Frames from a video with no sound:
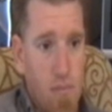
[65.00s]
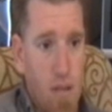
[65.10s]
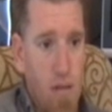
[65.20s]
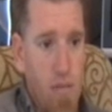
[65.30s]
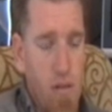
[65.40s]

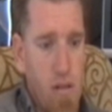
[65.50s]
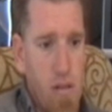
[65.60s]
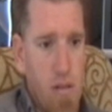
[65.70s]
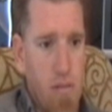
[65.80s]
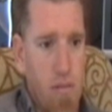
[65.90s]
in the
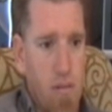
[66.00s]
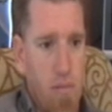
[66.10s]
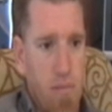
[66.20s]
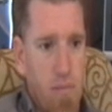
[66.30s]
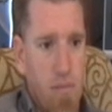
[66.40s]
emergency
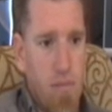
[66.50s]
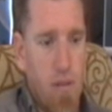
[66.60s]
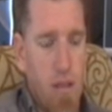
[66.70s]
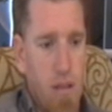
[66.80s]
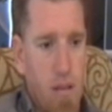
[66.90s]
room,
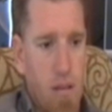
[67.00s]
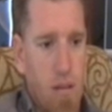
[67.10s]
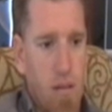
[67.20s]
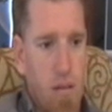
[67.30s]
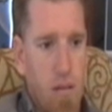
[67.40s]
he
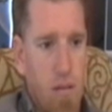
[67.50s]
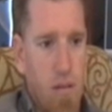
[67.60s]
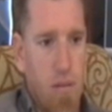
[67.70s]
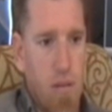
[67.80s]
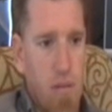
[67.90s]

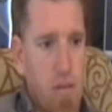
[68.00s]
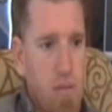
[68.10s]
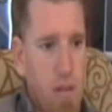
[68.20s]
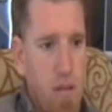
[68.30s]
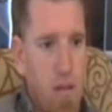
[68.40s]
was
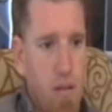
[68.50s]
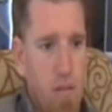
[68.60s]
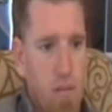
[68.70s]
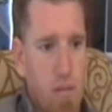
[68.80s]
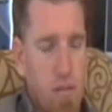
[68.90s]
smart. He
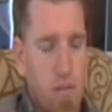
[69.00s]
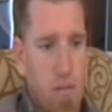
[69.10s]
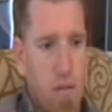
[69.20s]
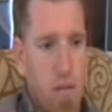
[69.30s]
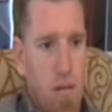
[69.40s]
knew what was
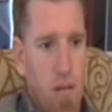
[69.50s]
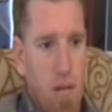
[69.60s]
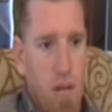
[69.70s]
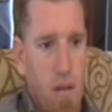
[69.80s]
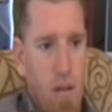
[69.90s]
going on.
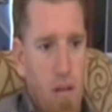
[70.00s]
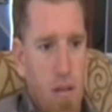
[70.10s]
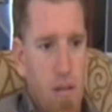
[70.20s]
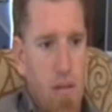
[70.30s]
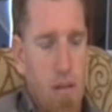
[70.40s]

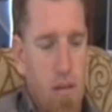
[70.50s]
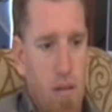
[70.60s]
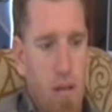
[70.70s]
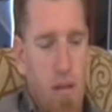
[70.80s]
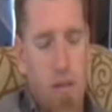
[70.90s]
He said,
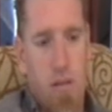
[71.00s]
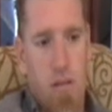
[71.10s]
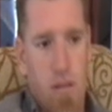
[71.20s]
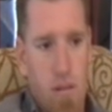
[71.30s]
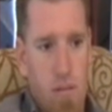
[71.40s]
okay, this
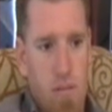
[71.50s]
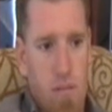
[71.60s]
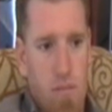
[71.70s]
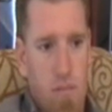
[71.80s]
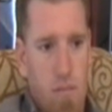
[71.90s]
is,
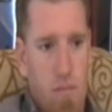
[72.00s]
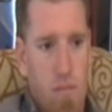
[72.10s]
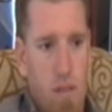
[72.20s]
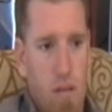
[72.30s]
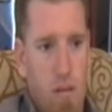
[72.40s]

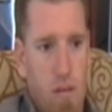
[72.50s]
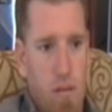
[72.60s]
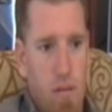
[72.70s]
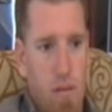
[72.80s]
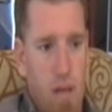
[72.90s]

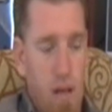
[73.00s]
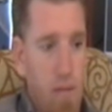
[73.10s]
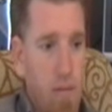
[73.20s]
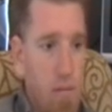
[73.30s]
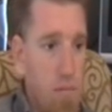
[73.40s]
you're
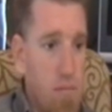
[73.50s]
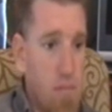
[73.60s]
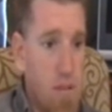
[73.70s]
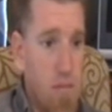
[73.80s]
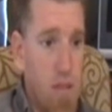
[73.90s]
having
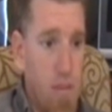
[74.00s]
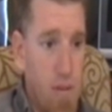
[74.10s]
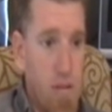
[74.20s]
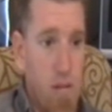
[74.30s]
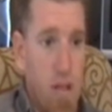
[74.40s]
some type
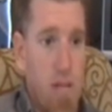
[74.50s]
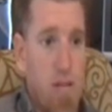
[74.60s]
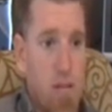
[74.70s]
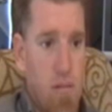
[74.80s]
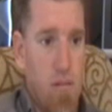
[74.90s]
of
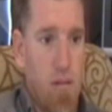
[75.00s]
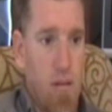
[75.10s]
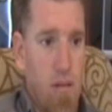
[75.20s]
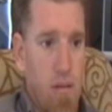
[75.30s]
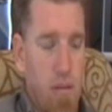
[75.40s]
stress,
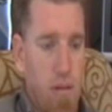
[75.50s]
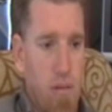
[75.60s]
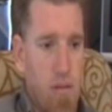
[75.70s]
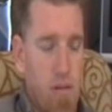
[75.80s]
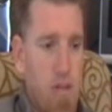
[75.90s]

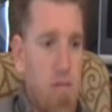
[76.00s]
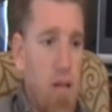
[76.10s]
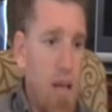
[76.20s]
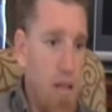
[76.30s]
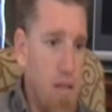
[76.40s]
a stress
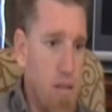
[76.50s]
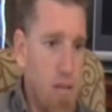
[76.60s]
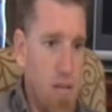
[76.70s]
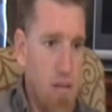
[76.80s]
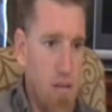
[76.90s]
reaction.
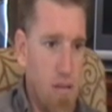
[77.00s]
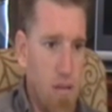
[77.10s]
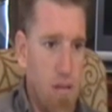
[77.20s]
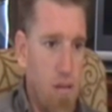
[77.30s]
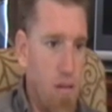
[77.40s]
This isn't
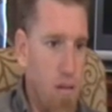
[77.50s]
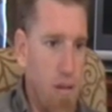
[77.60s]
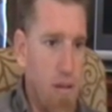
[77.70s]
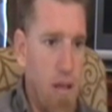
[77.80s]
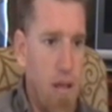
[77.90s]
a heart
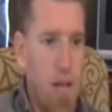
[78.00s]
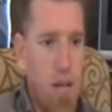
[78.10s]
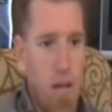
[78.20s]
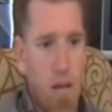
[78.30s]
attack.